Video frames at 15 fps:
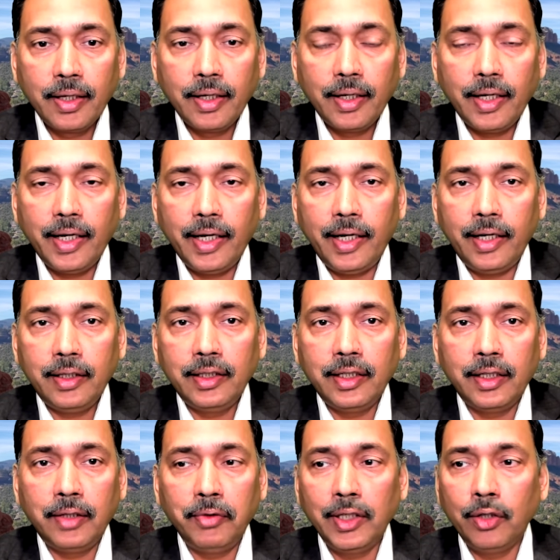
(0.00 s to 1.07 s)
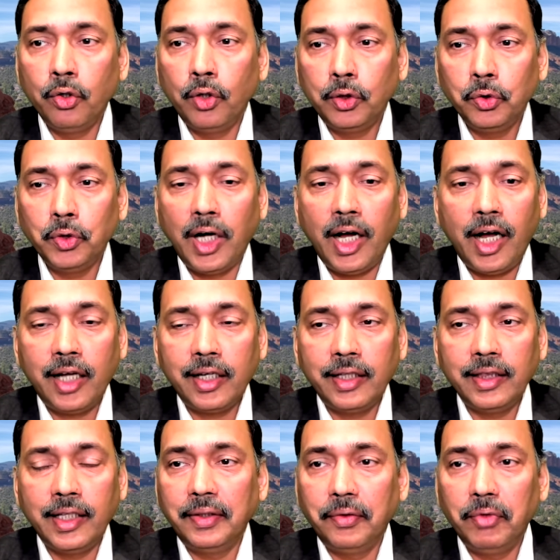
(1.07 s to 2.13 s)
and we'll go to R and
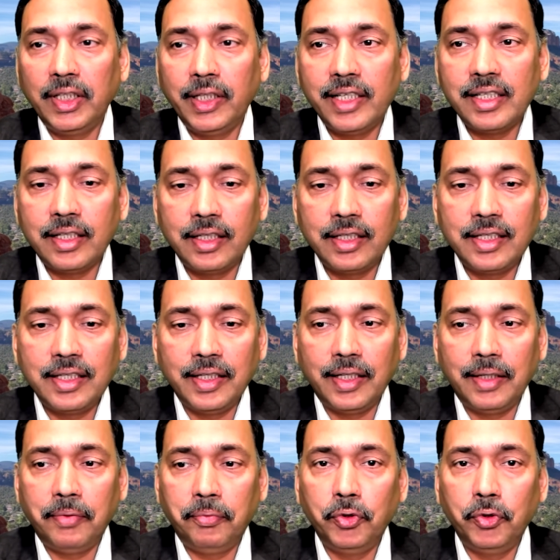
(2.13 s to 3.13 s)
then we'll discuss a few